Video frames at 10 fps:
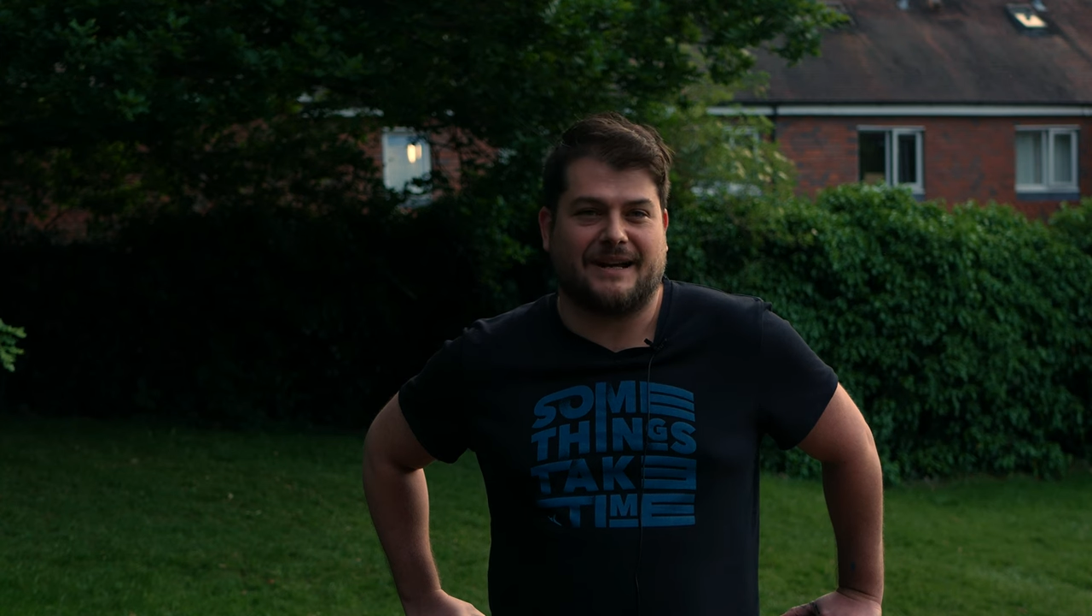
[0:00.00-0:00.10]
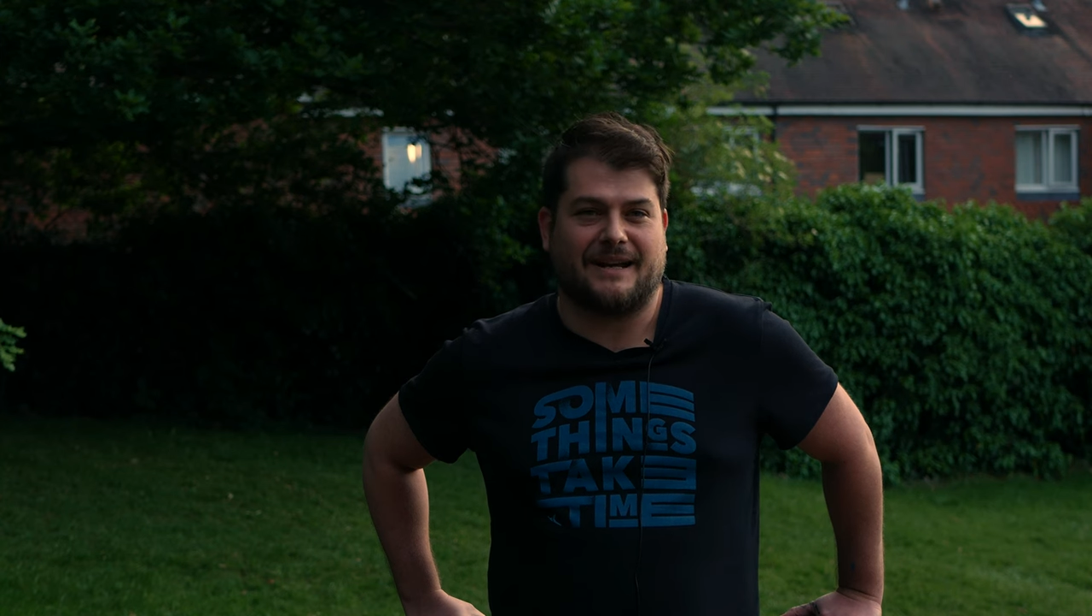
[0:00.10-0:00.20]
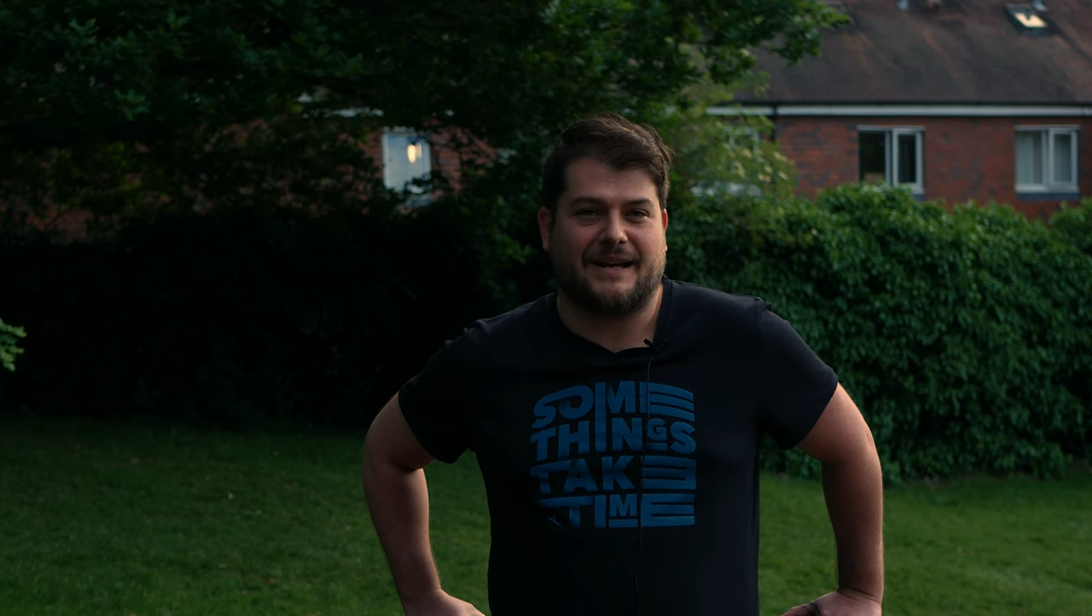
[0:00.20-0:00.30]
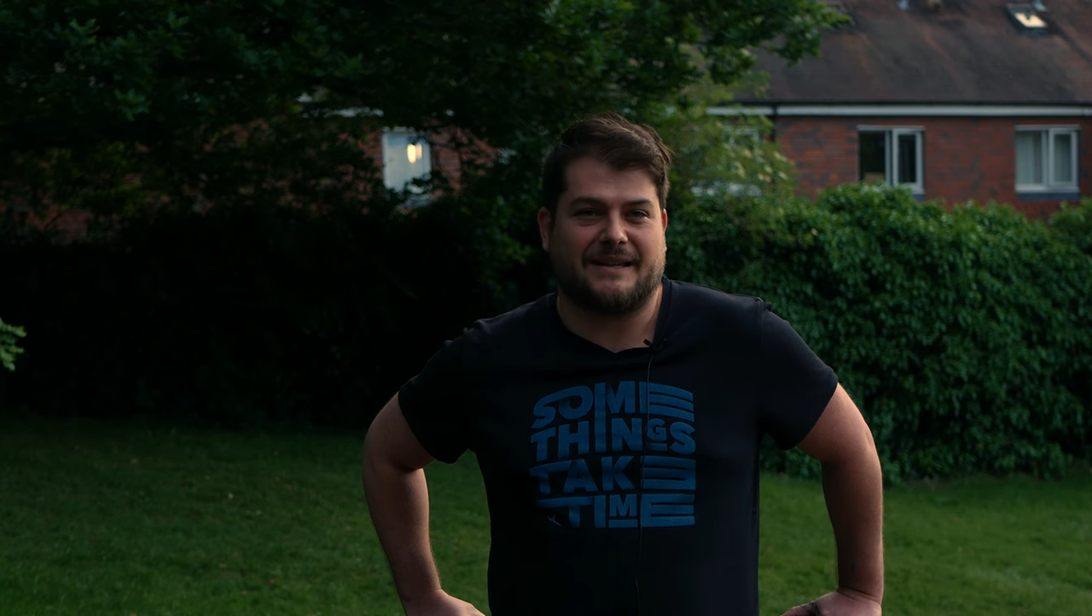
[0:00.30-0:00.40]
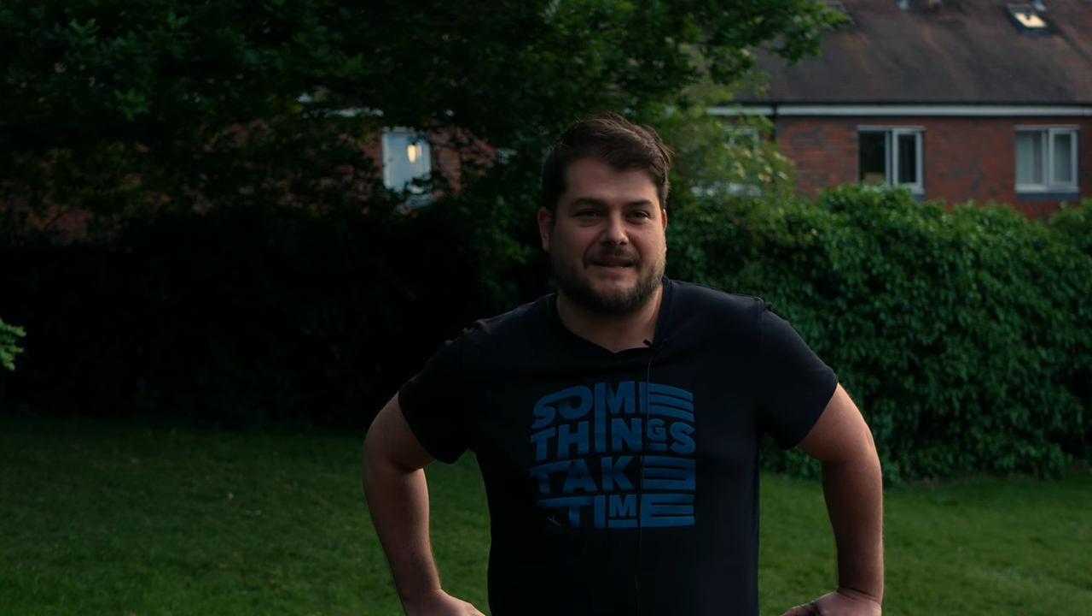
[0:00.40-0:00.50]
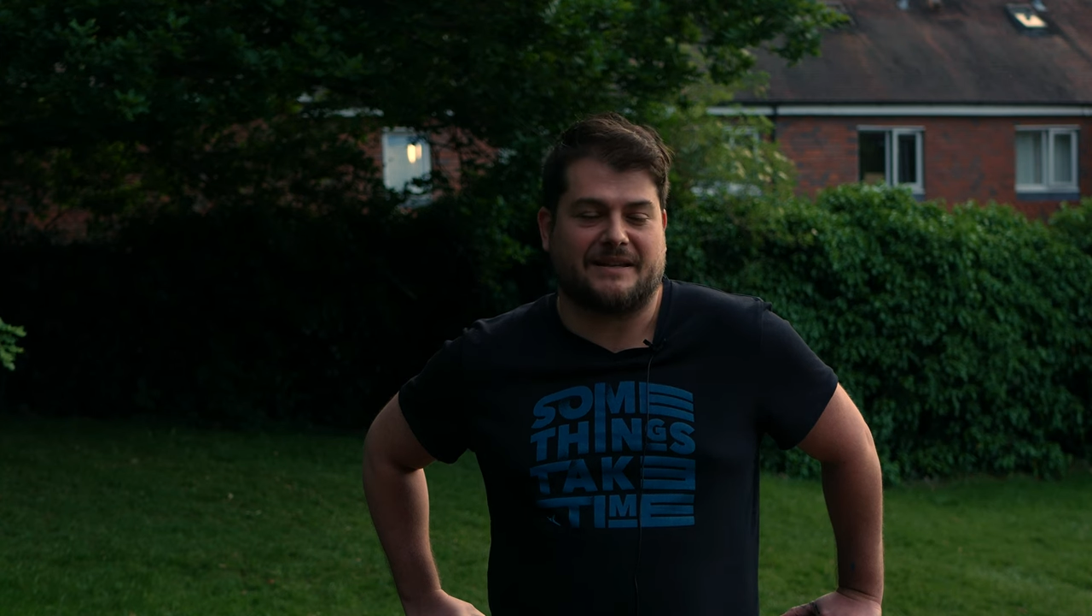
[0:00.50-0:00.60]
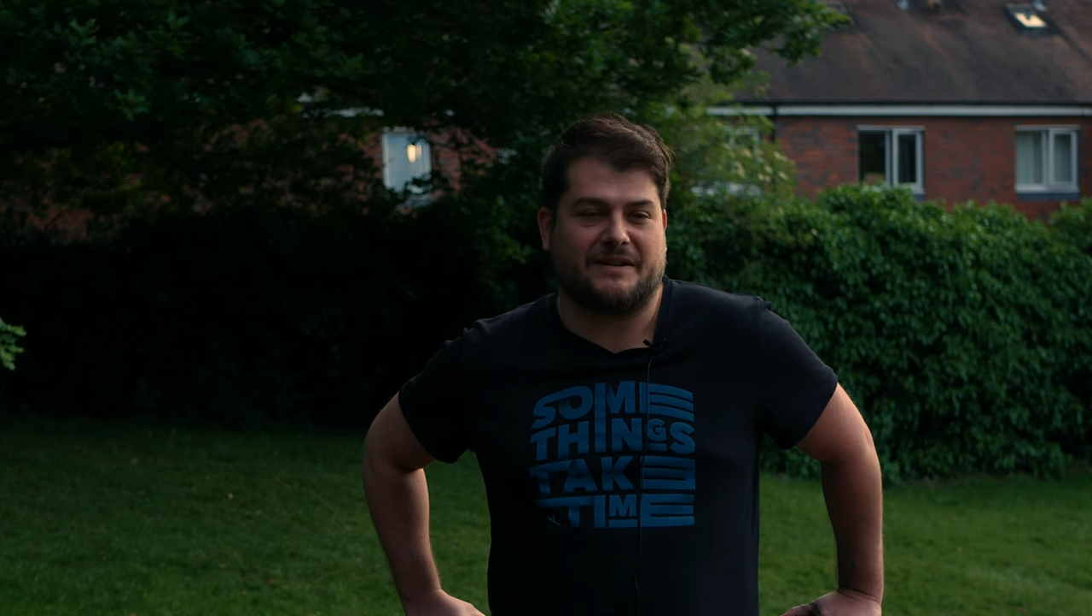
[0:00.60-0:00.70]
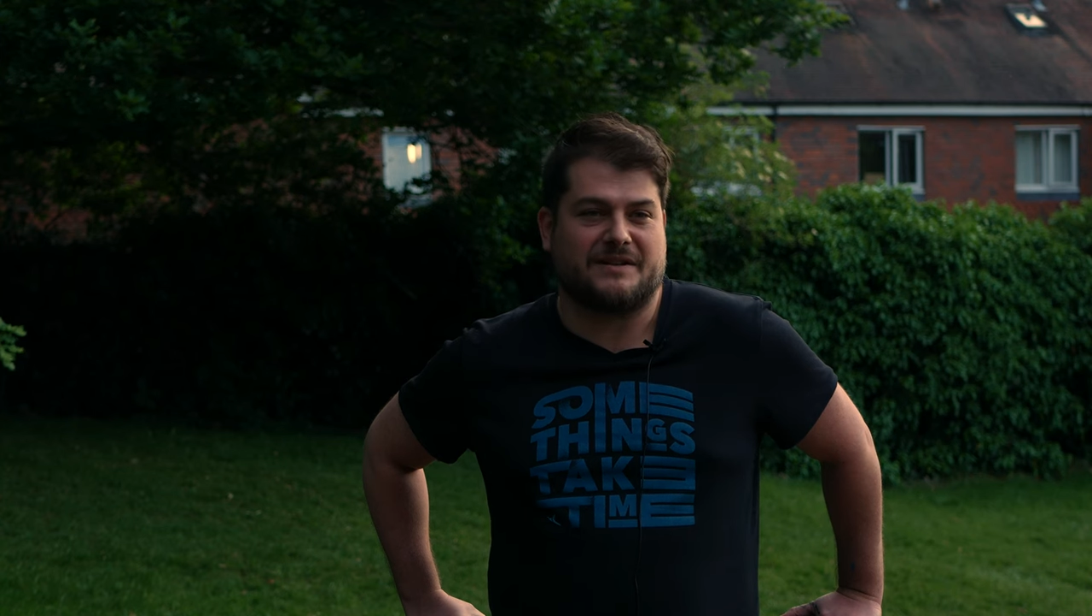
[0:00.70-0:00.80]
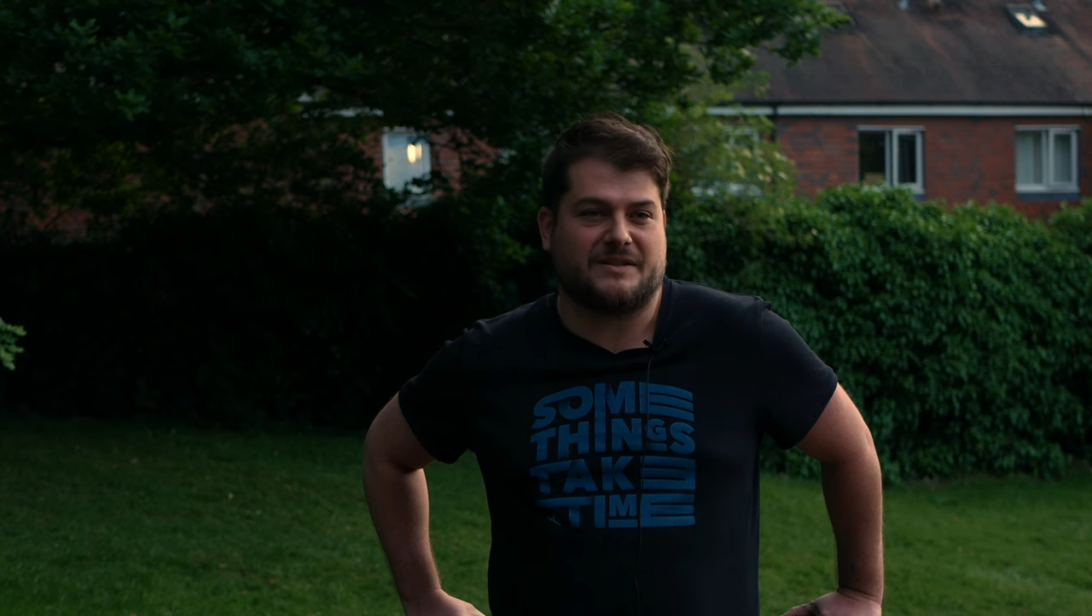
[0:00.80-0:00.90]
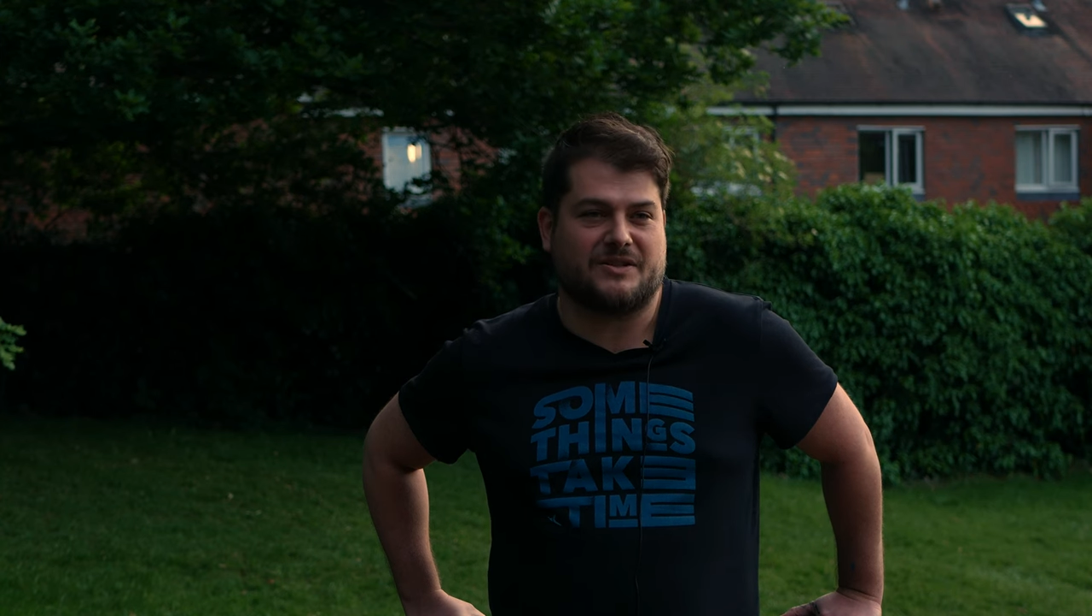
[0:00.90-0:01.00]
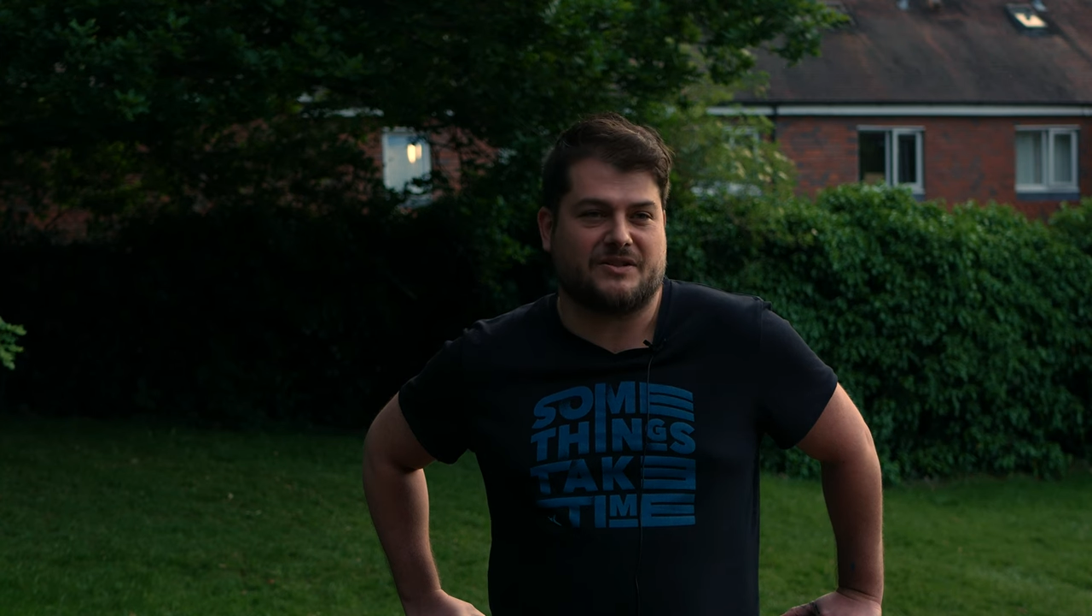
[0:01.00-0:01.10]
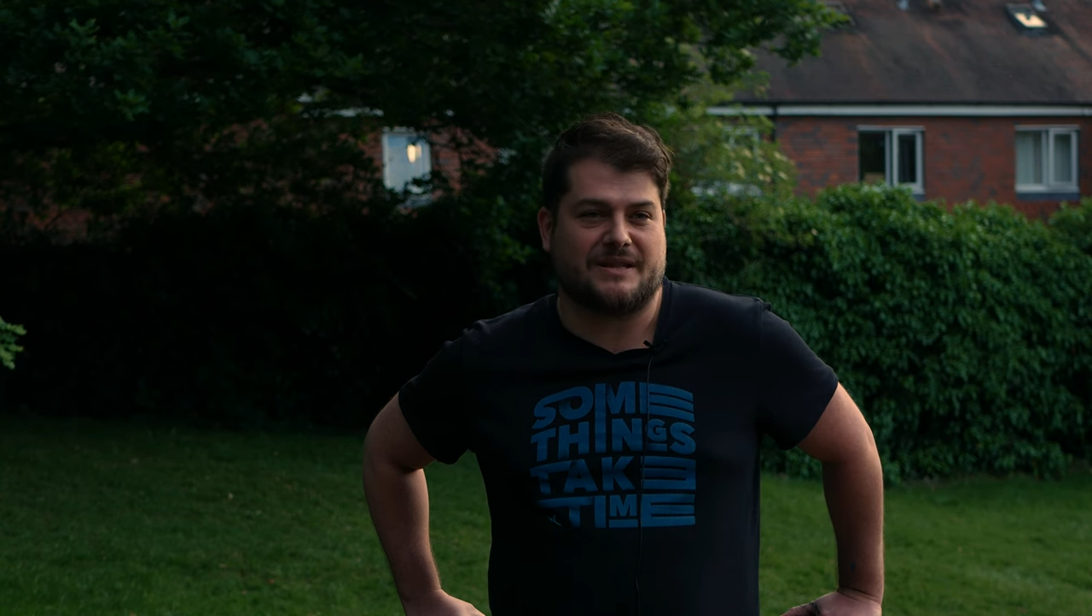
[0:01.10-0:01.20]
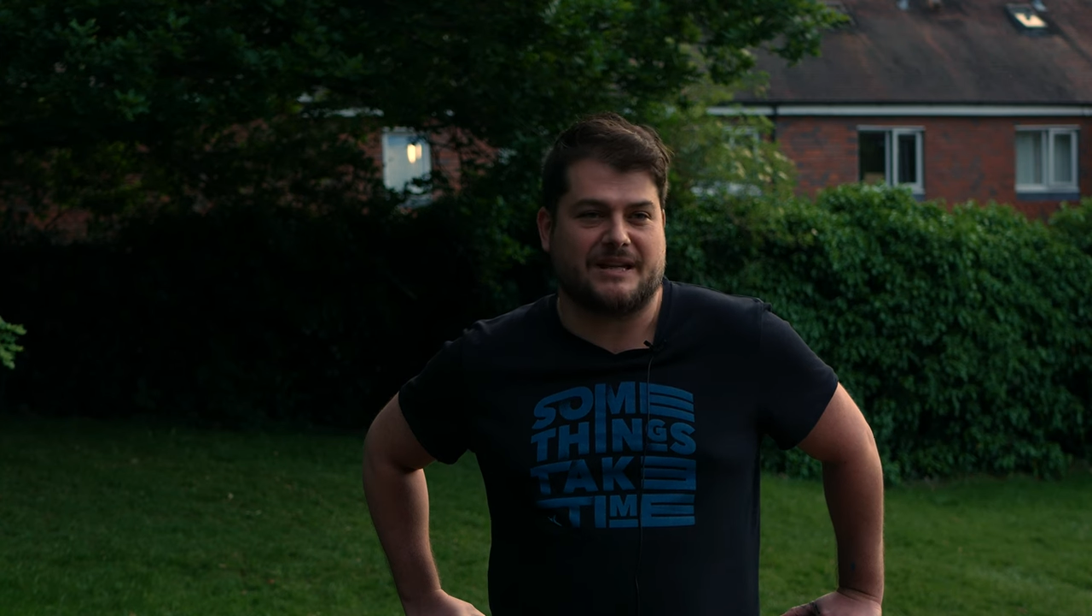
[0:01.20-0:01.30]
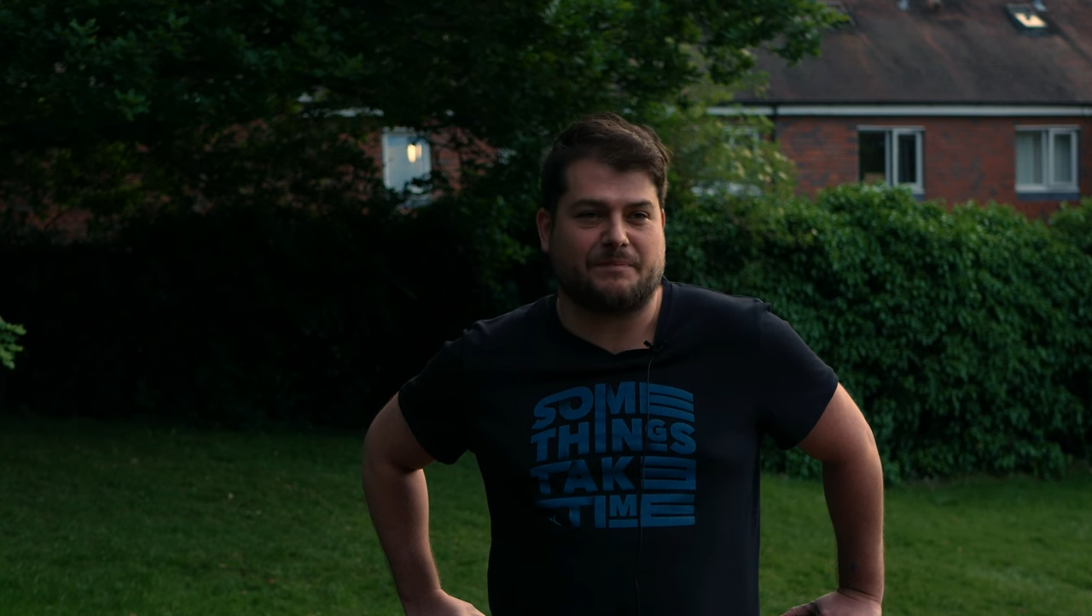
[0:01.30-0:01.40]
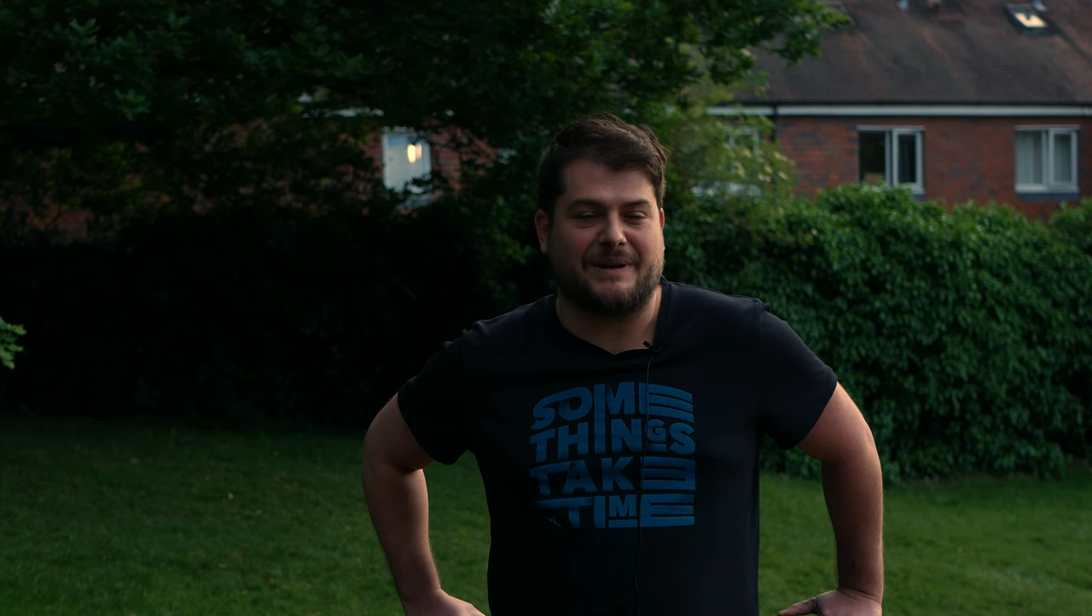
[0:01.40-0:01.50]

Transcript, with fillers: and I take the decisions that